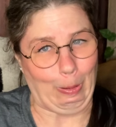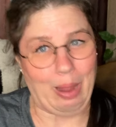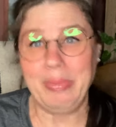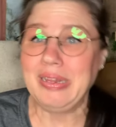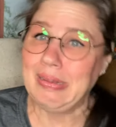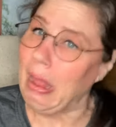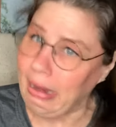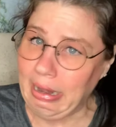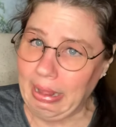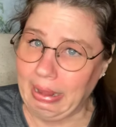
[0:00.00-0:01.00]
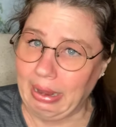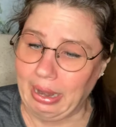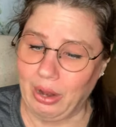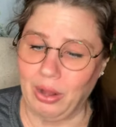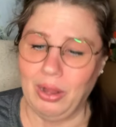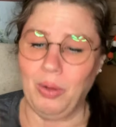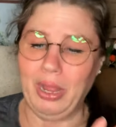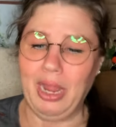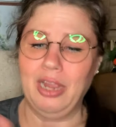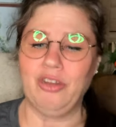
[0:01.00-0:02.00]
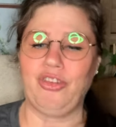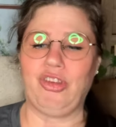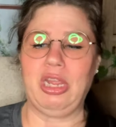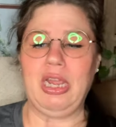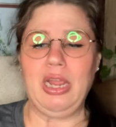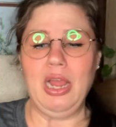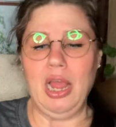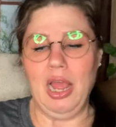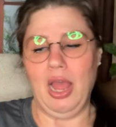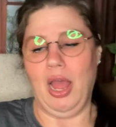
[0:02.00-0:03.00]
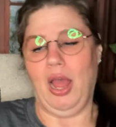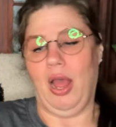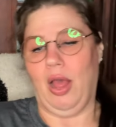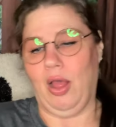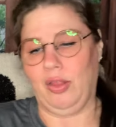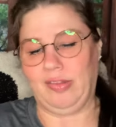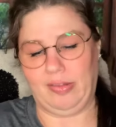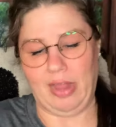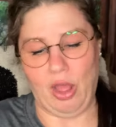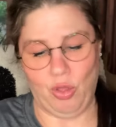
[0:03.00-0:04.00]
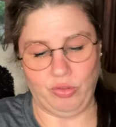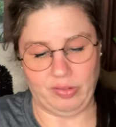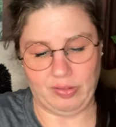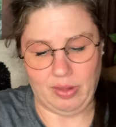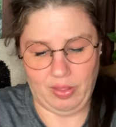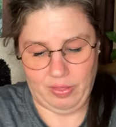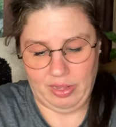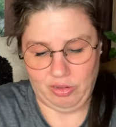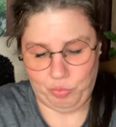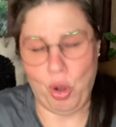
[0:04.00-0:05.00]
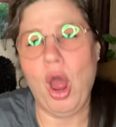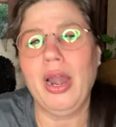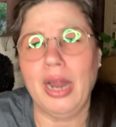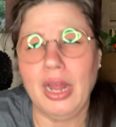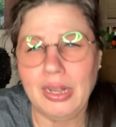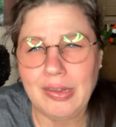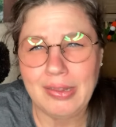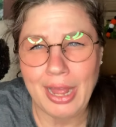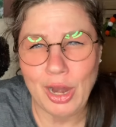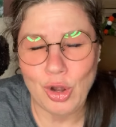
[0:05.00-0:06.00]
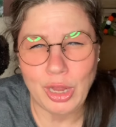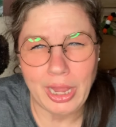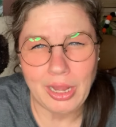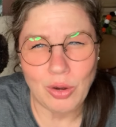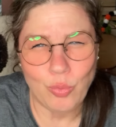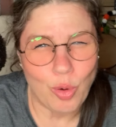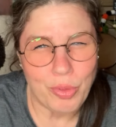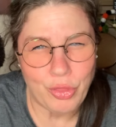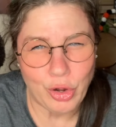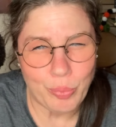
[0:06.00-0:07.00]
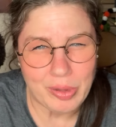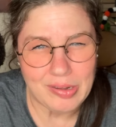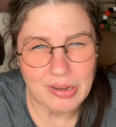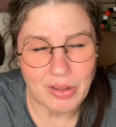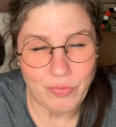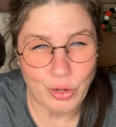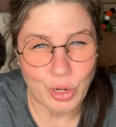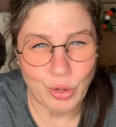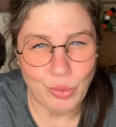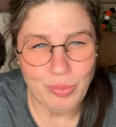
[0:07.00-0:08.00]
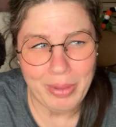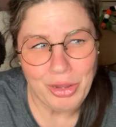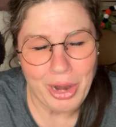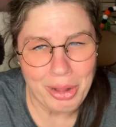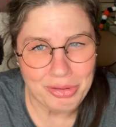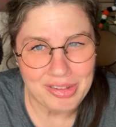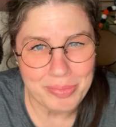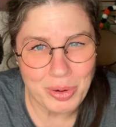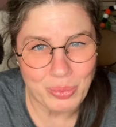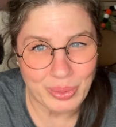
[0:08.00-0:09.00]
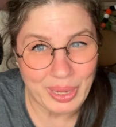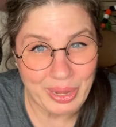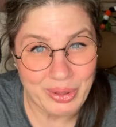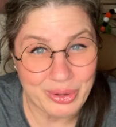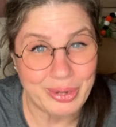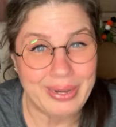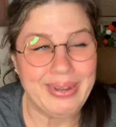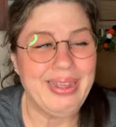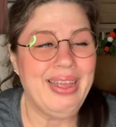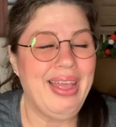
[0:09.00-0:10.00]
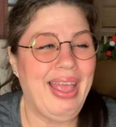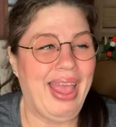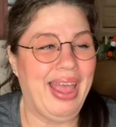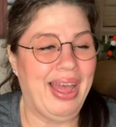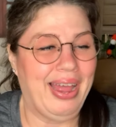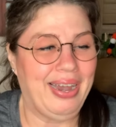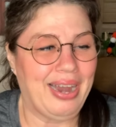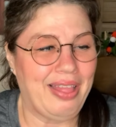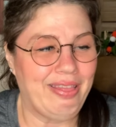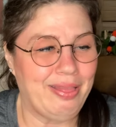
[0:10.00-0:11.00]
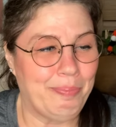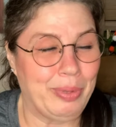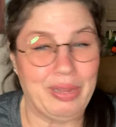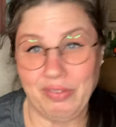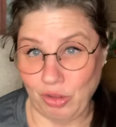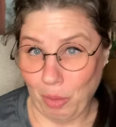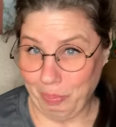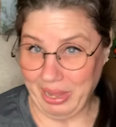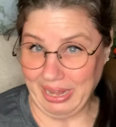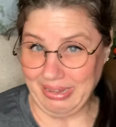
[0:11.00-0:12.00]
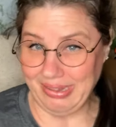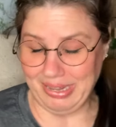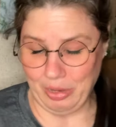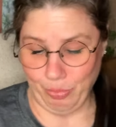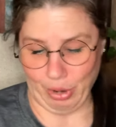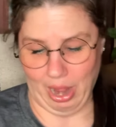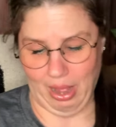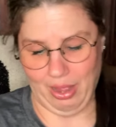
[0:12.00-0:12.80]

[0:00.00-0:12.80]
I'm excited. Okay, she sells these products that are like aromatherapy stuff, you know, make your house smell really good. And I believe it's called Pink Zebra.